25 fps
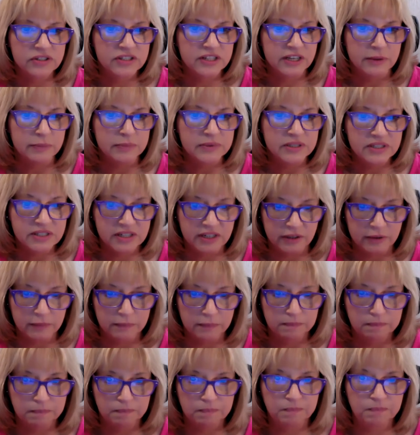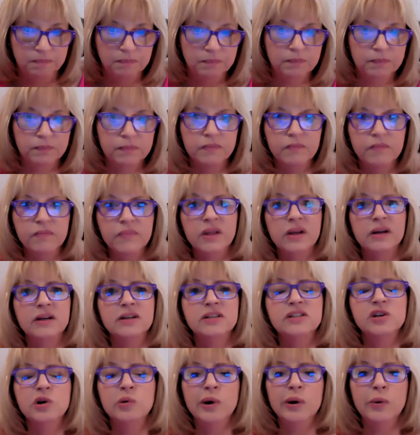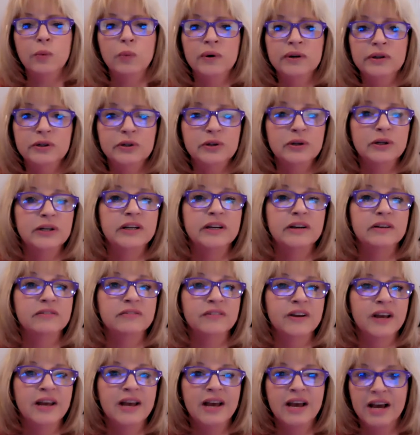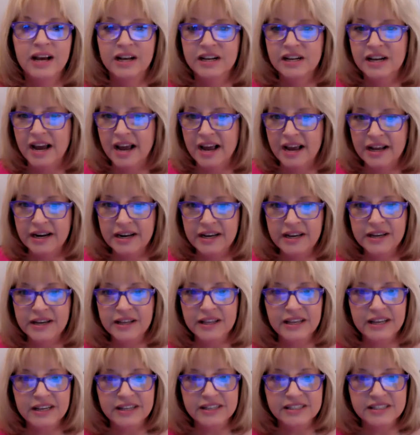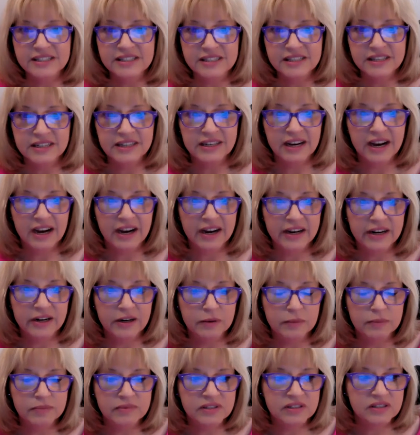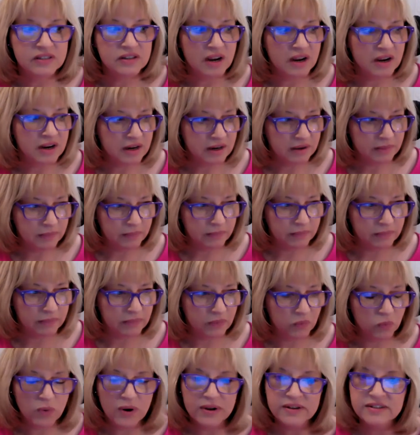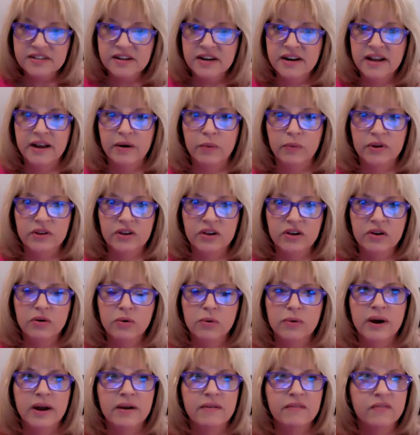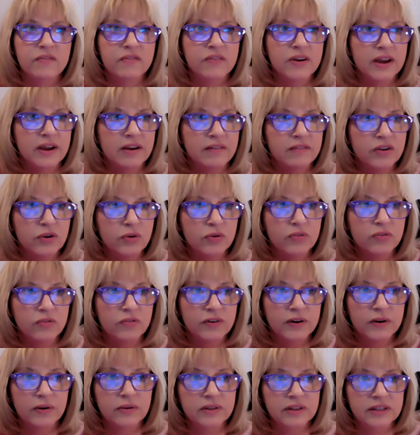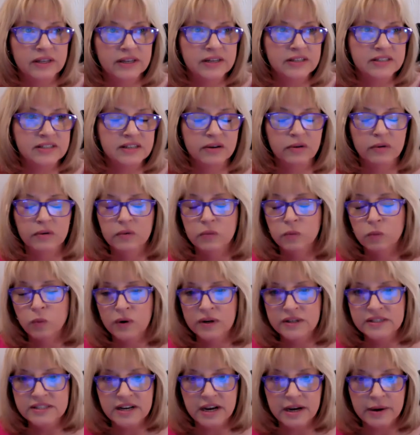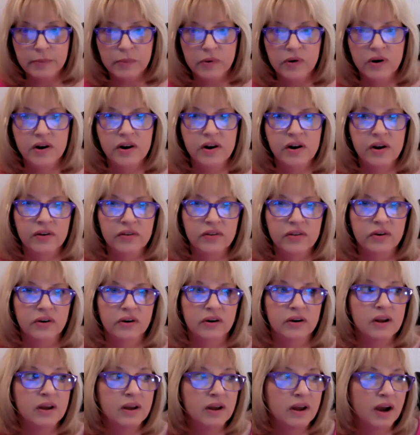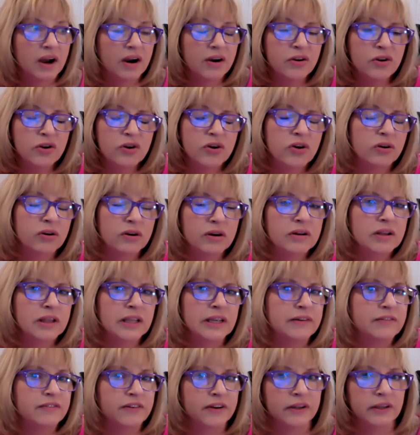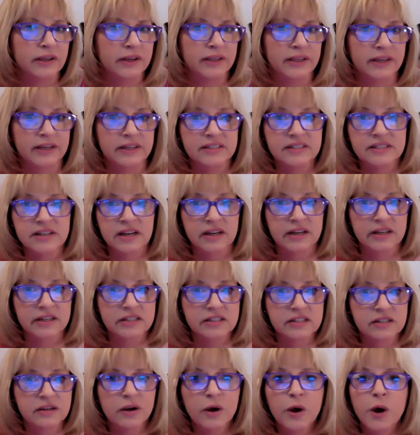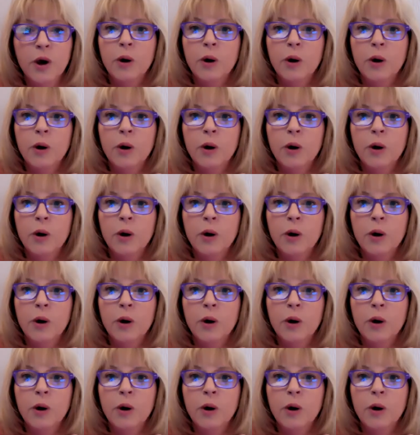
seems dim. So I wonder if any of these items resonate with you. Have you felt these at one time or another? Are you currently feeling these things?